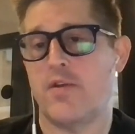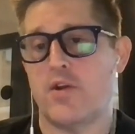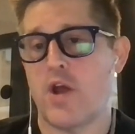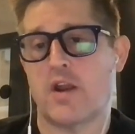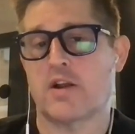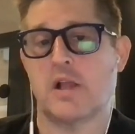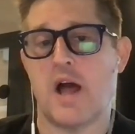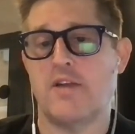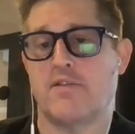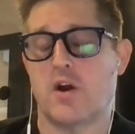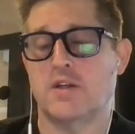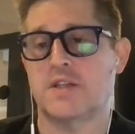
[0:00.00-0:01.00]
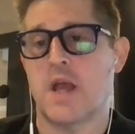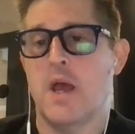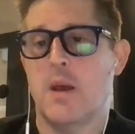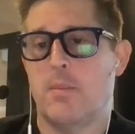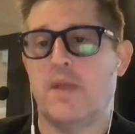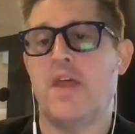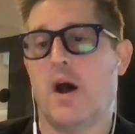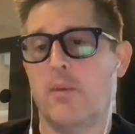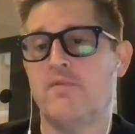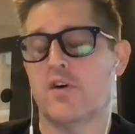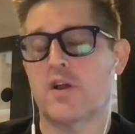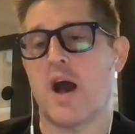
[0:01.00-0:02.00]
They're not a client of ours. But the
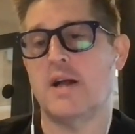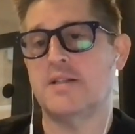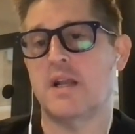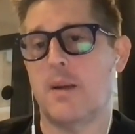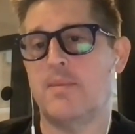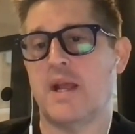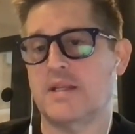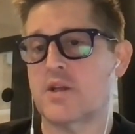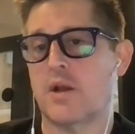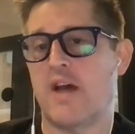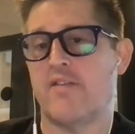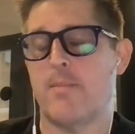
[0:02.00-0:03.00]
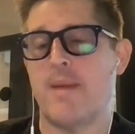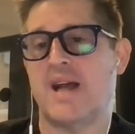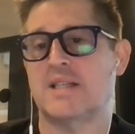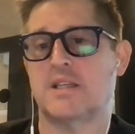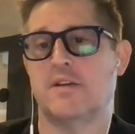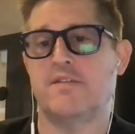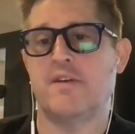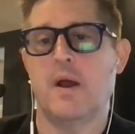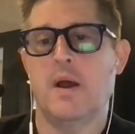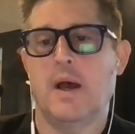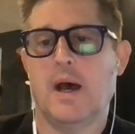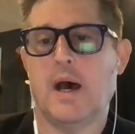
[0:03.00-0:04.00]
helpful content update is going to have a massive
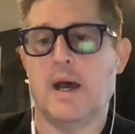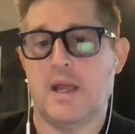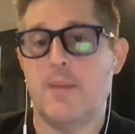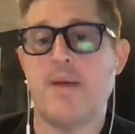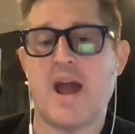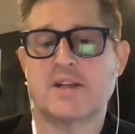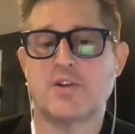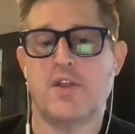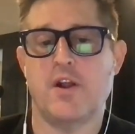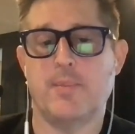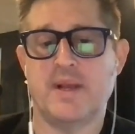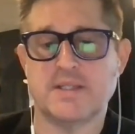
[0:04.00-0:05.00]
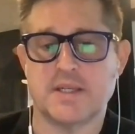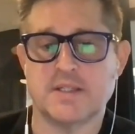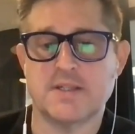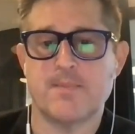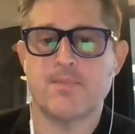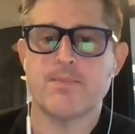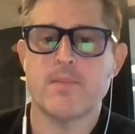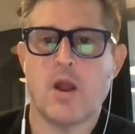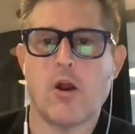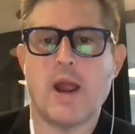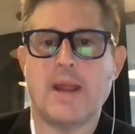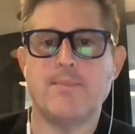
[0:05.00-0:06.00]
impact on their business.
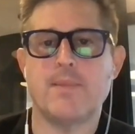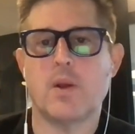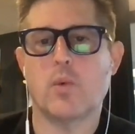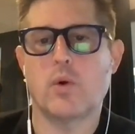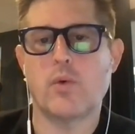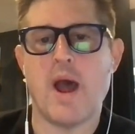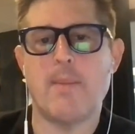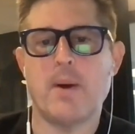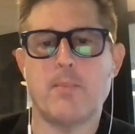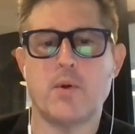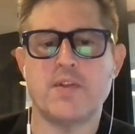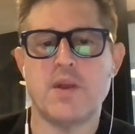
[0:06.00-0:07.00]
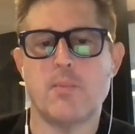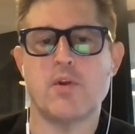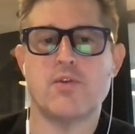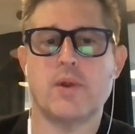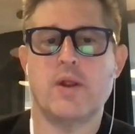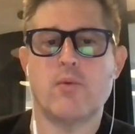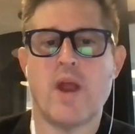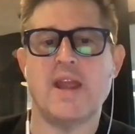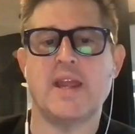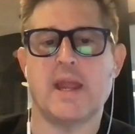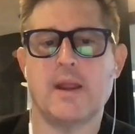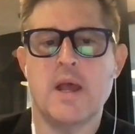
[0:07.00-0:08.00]
All right. We'll wrap up with number 3,
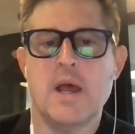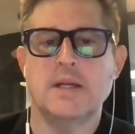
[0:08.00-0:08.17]
ranking.